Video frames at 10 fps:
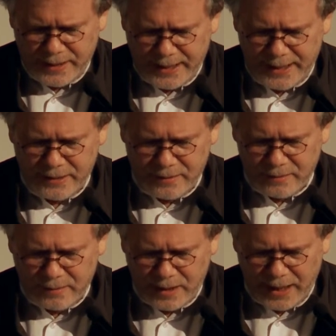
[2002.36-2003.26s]
and
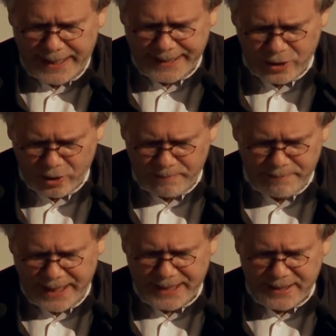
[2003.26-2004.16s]
I come
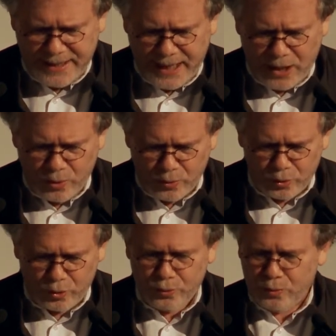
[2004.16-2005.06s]
back now
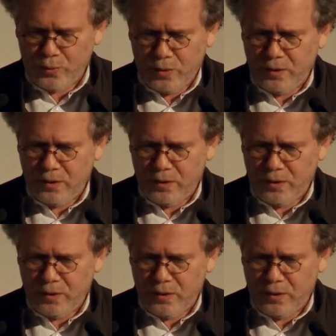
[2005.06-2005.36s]
to